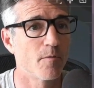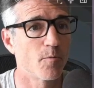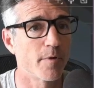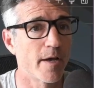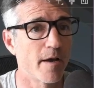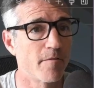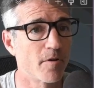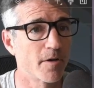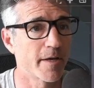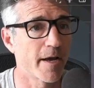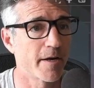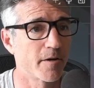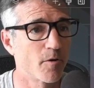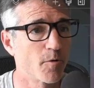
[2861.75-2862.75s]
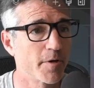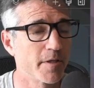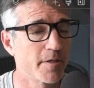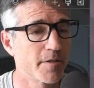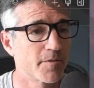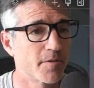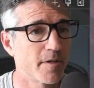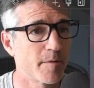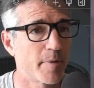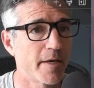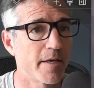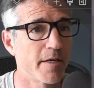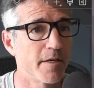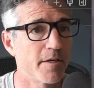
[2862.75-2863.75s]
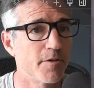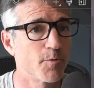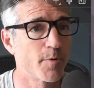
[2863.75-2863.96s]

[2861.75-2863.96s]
We have our category listing page.